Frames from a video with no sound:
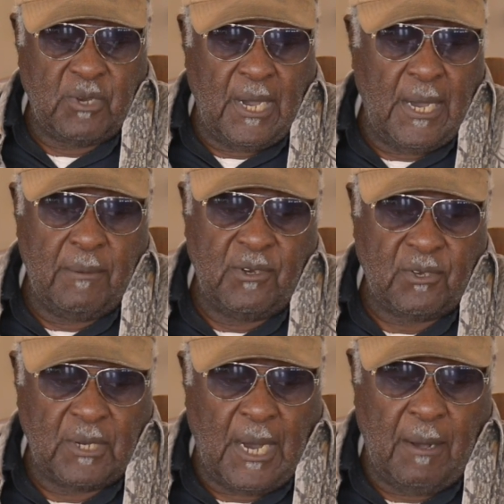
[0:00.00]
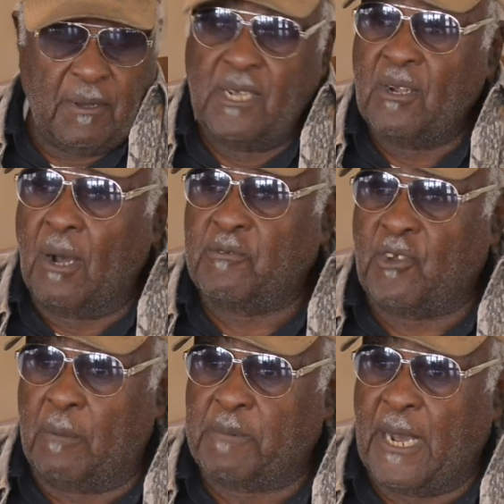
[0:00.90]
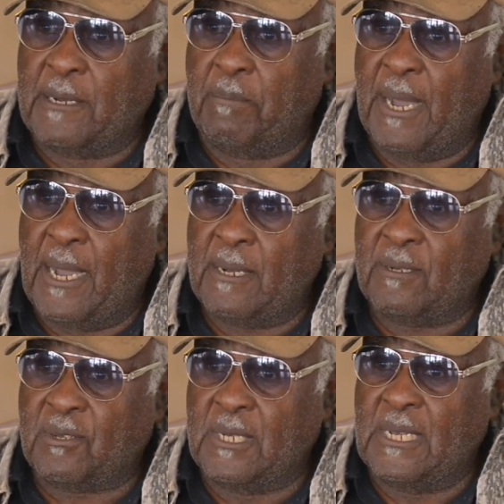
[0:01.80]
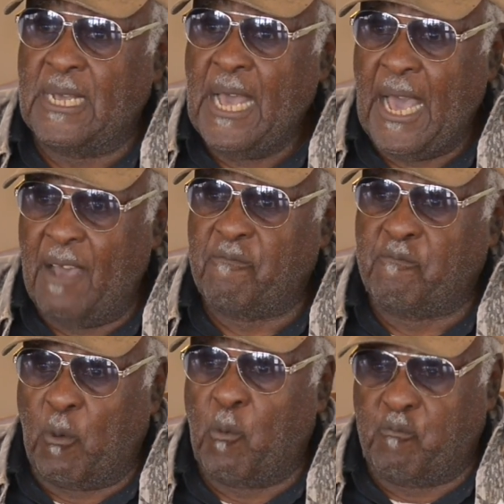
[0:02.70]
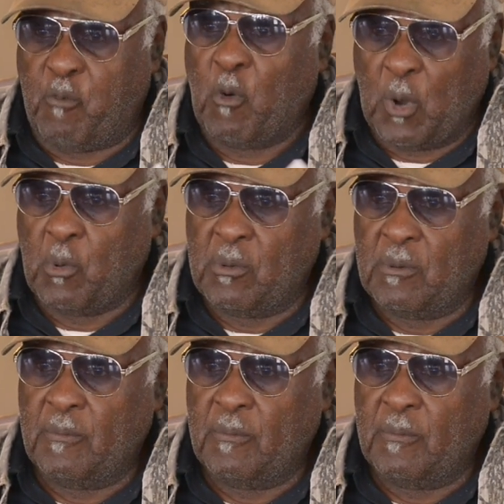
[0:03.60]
time to stop. He jumped out the back seat, had photo.